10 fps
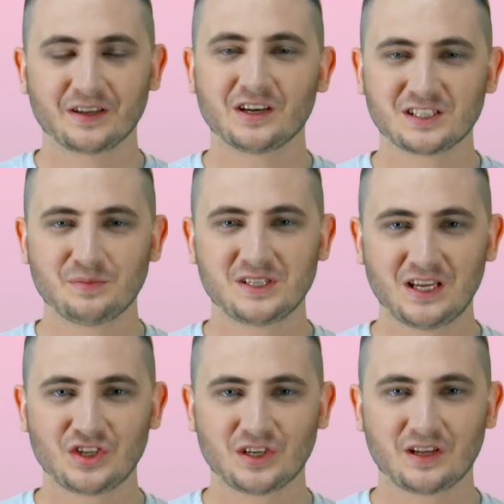
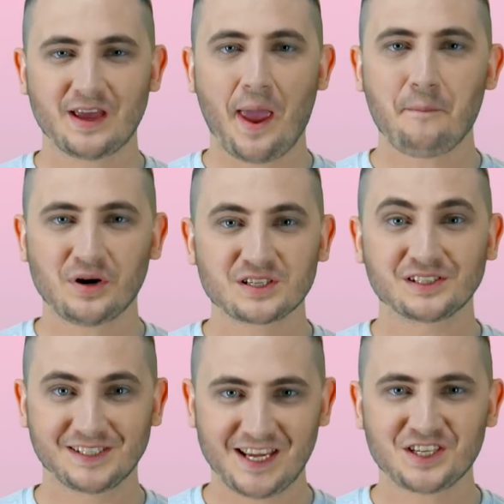customization, and
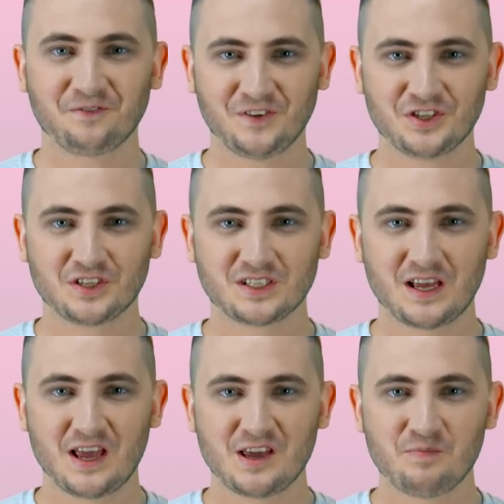personalization features
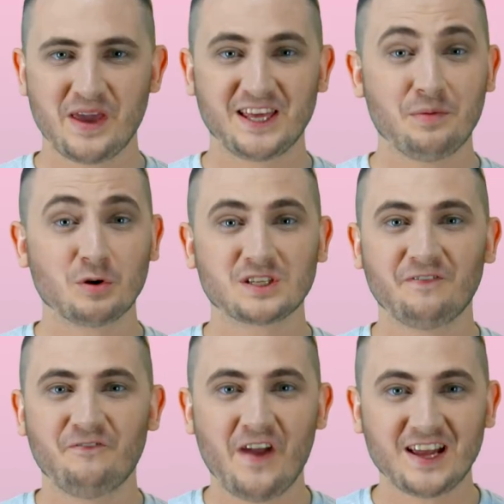make it the most
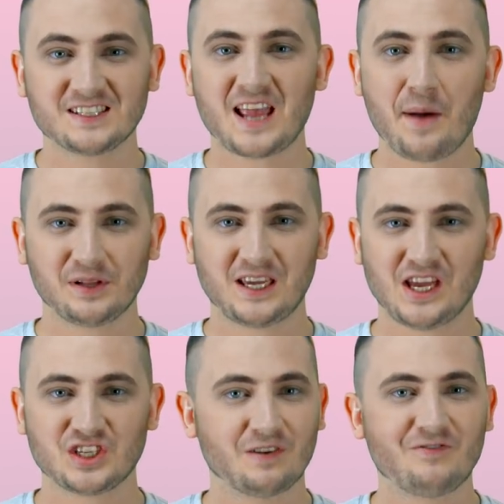advanced
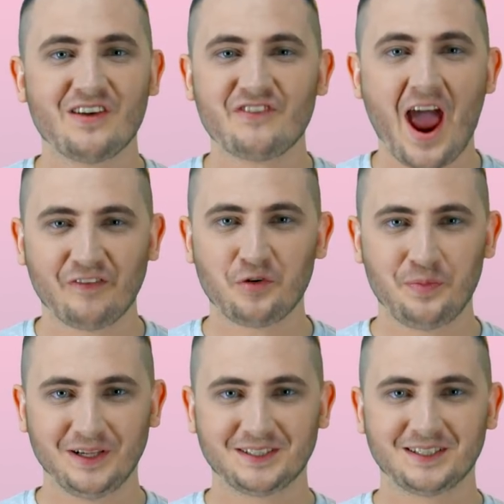application we have ever
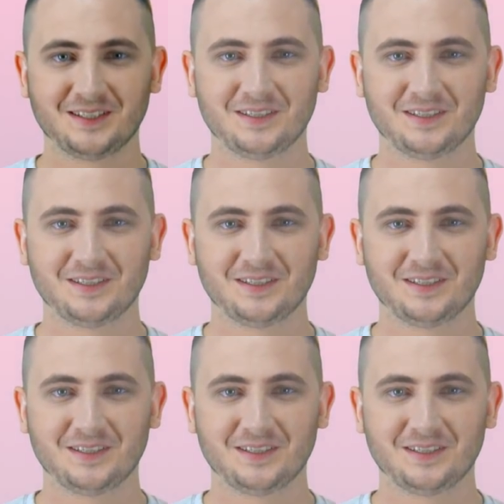built.